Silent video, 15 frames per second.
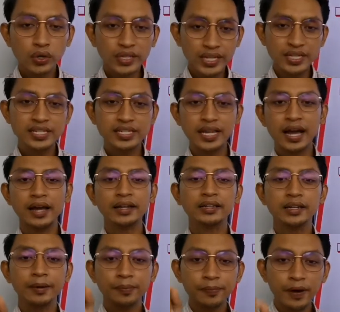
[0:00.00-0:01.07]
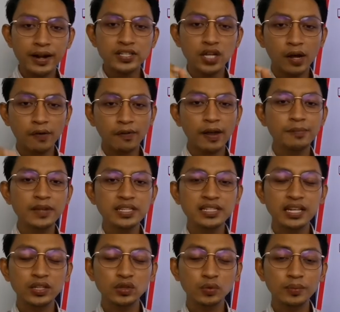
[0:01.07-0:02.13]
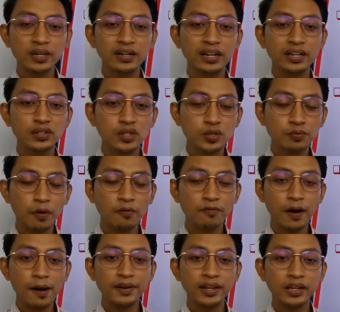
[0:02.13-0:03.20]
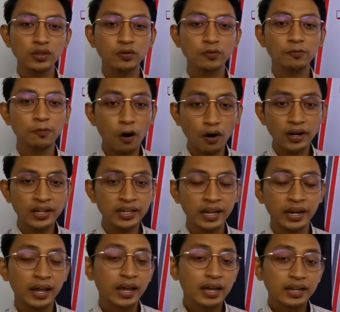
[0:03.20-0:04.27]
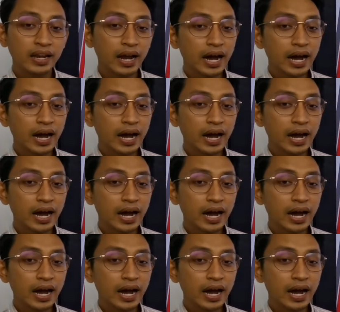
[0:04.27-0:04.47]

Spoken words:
decide the price of ABC to be reduced from 5 ringgit to 4 ringgit?